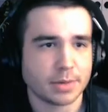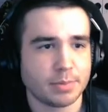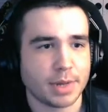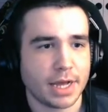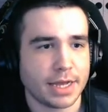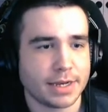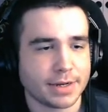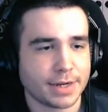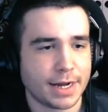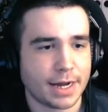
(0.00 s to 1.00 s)
But
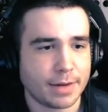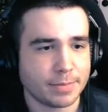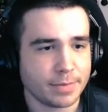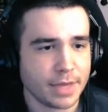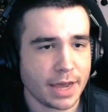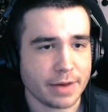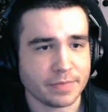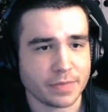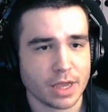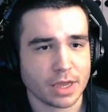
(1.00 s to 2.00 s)
yeah,
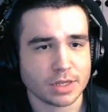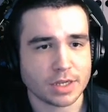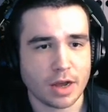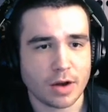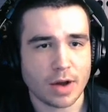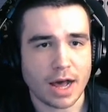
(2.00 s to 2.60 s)
so